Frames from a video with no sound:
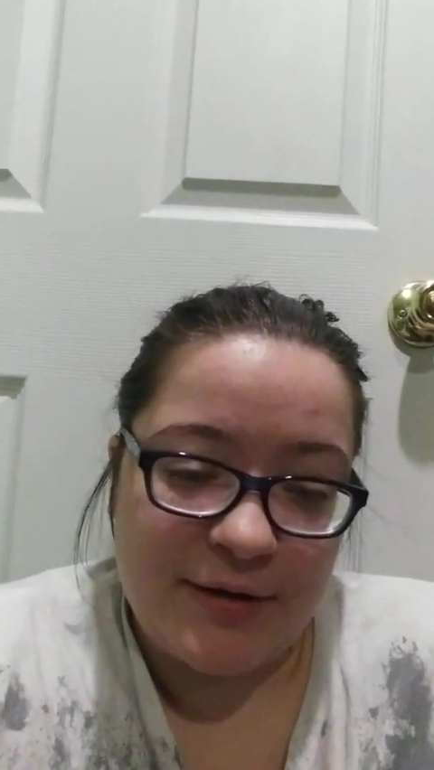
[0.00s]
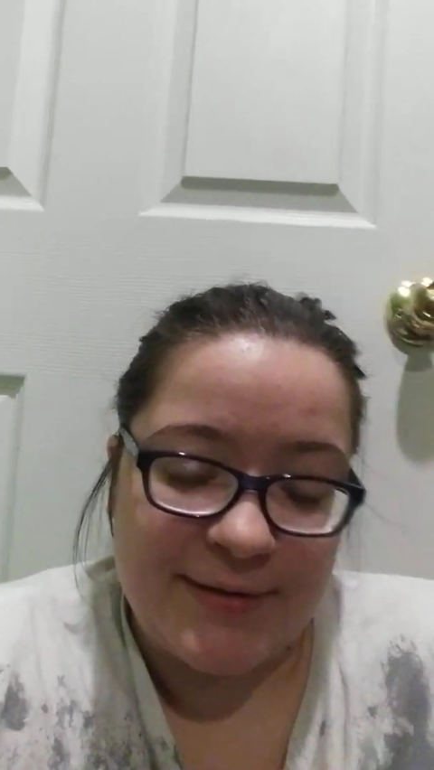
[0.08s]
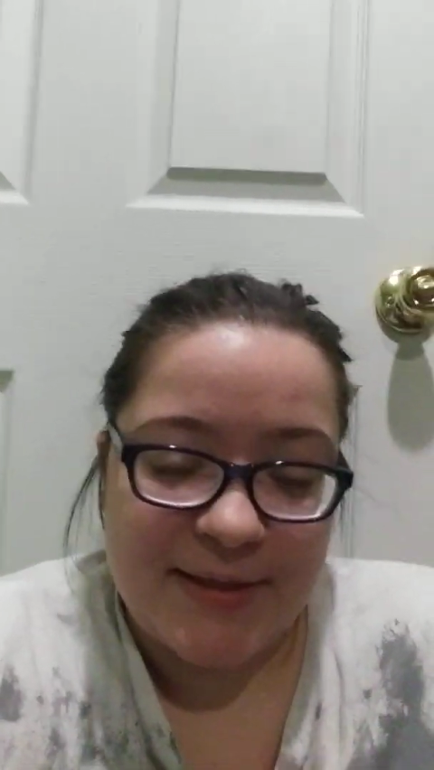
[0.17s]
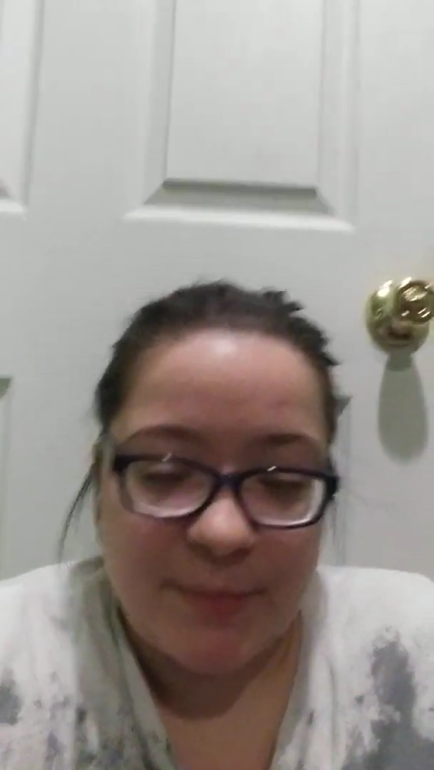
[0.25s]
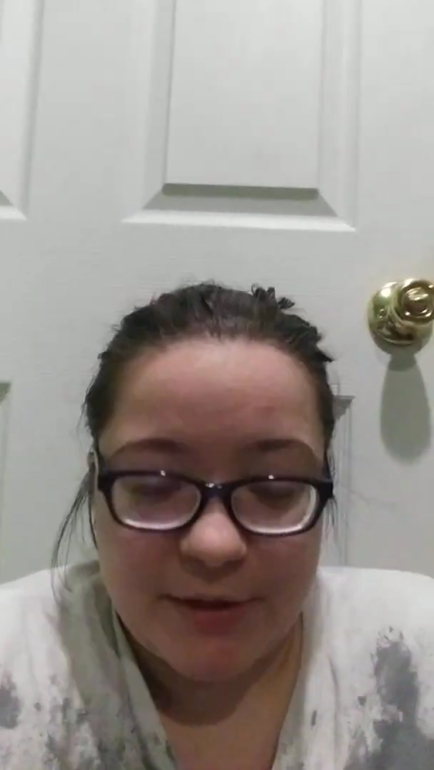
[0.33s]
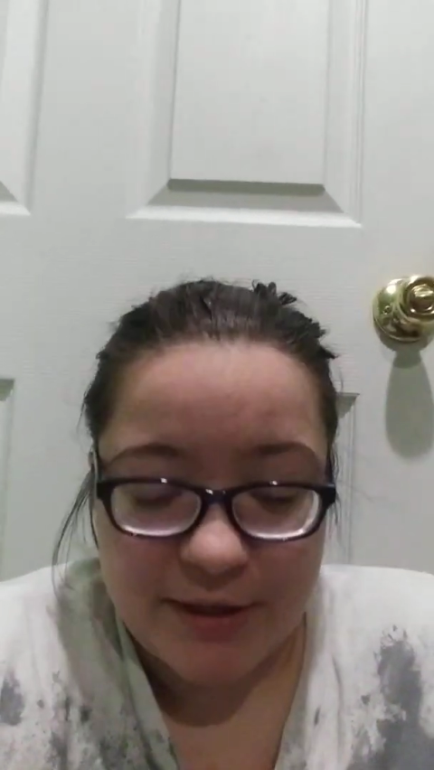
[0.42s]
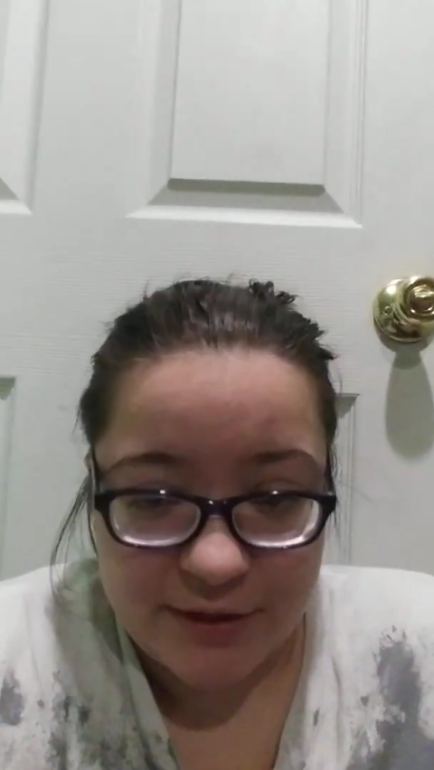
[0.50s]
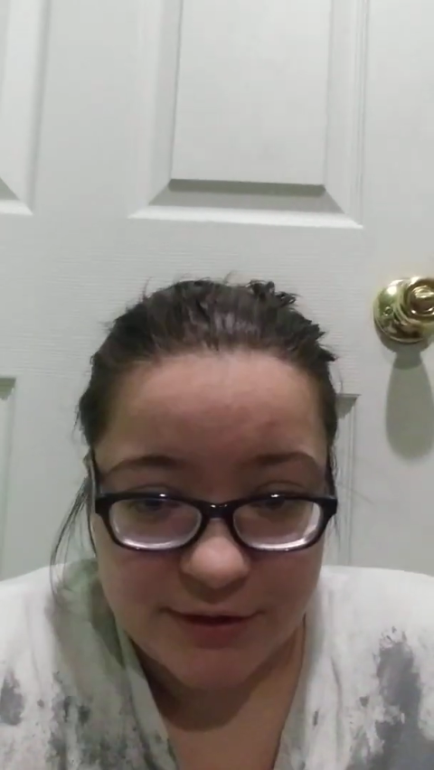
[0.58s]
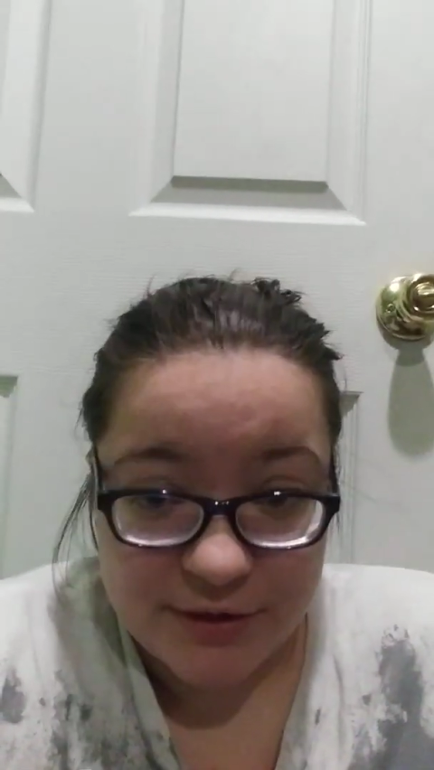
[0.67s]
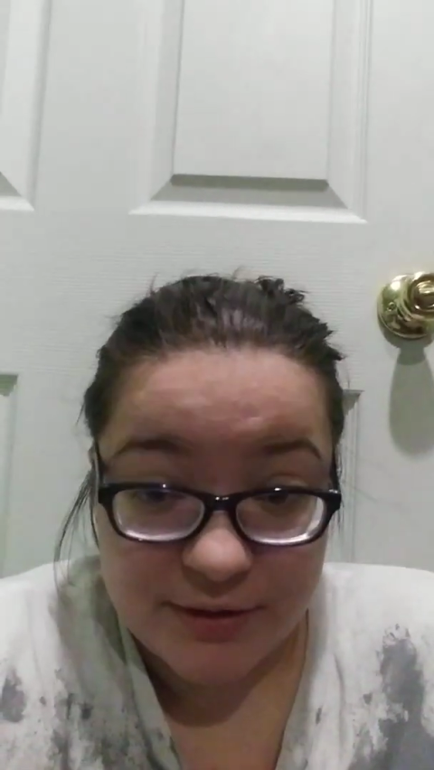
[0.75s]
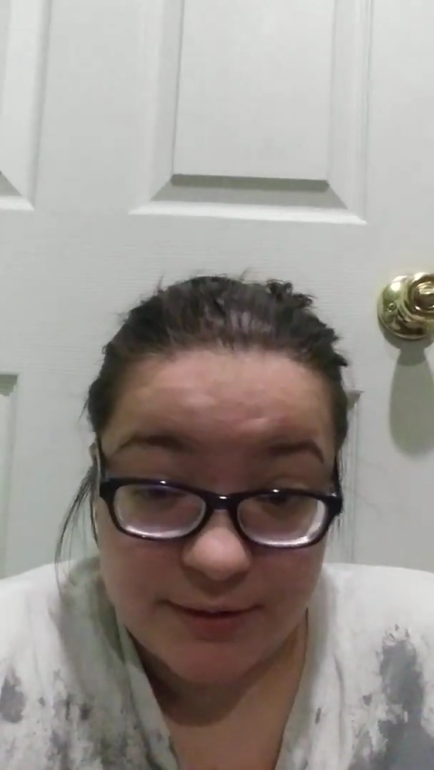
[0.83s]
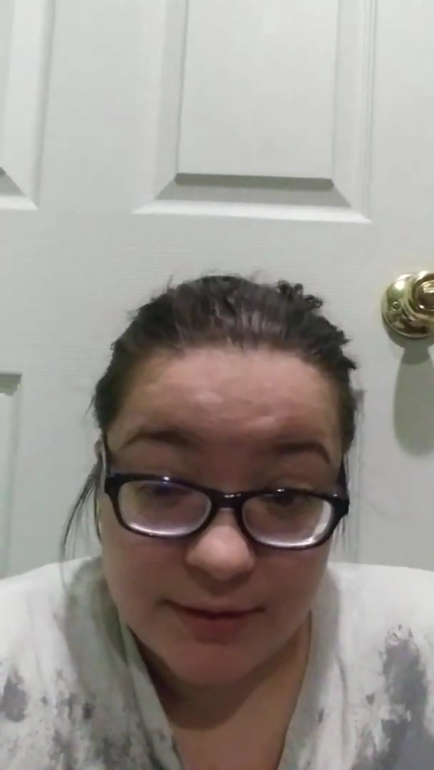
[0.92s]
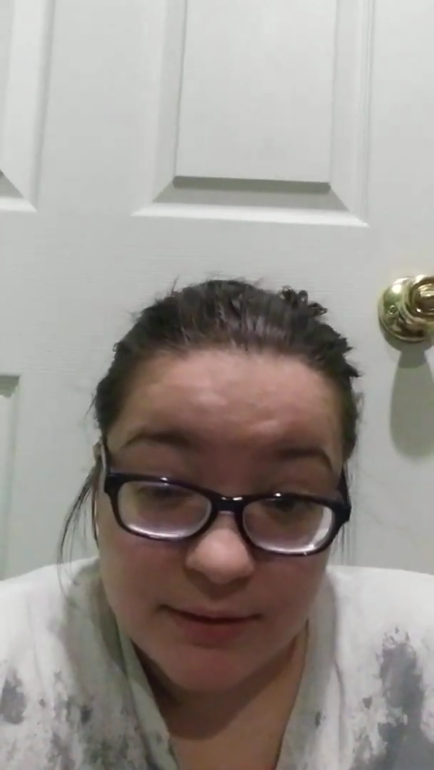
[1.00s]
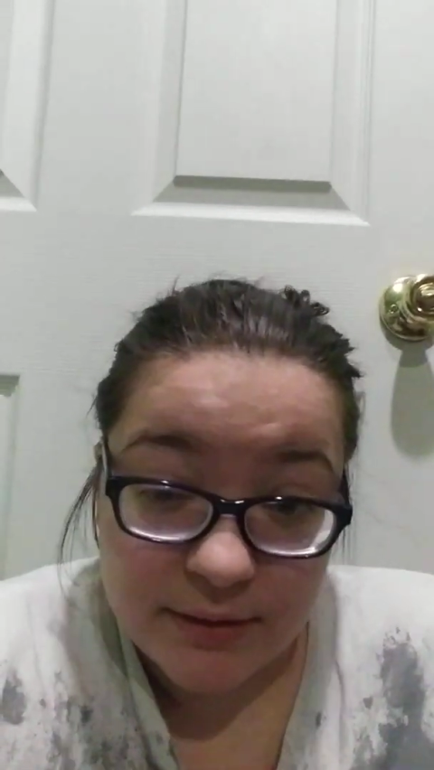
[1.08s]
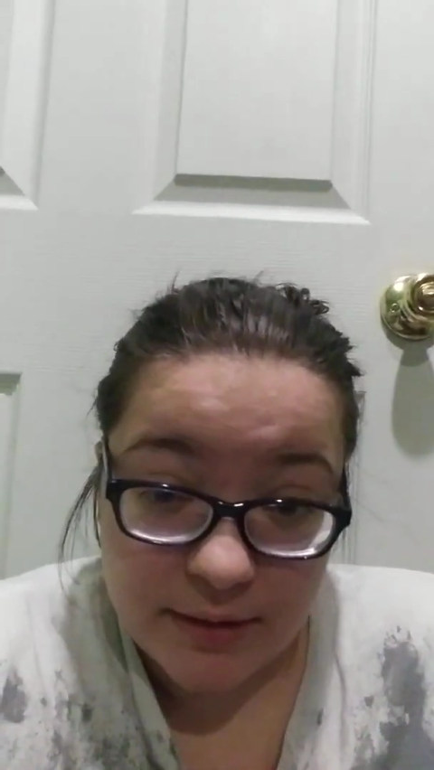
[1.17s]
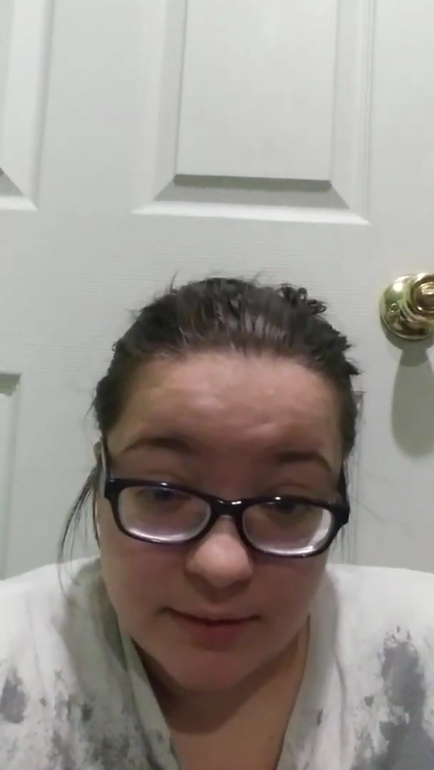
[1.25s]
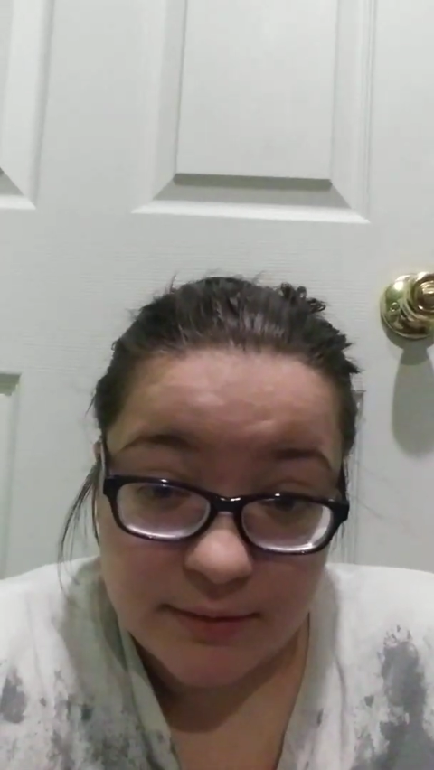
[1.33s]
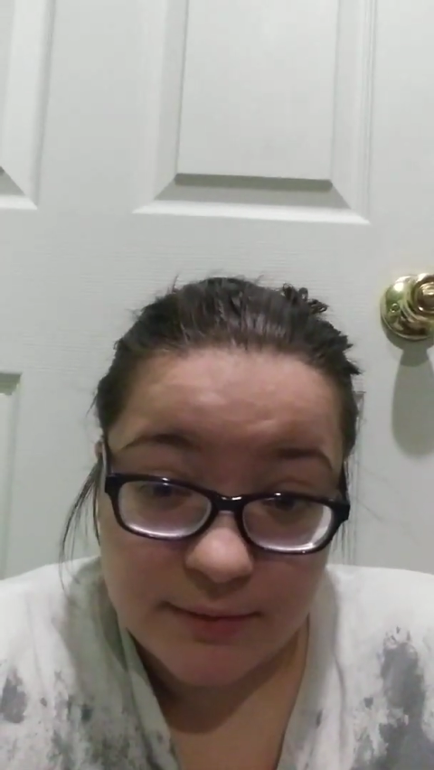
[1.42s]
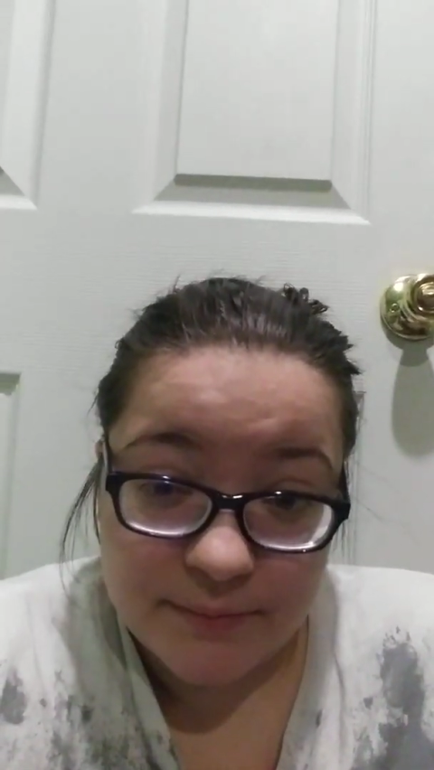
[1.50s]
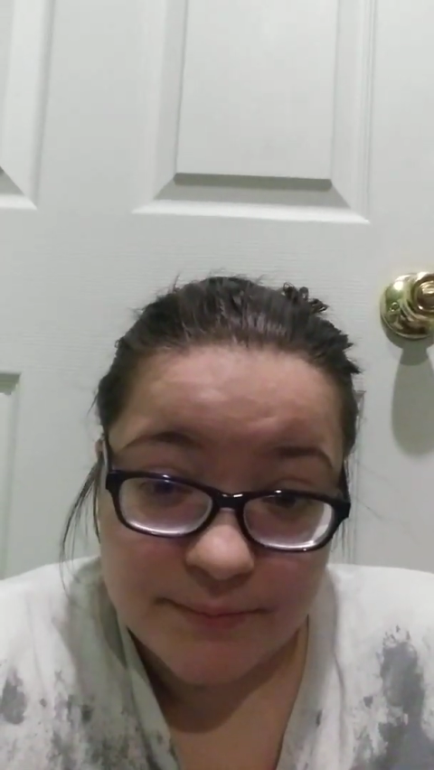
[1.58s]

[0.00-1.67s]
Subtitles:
sabotage the good thing,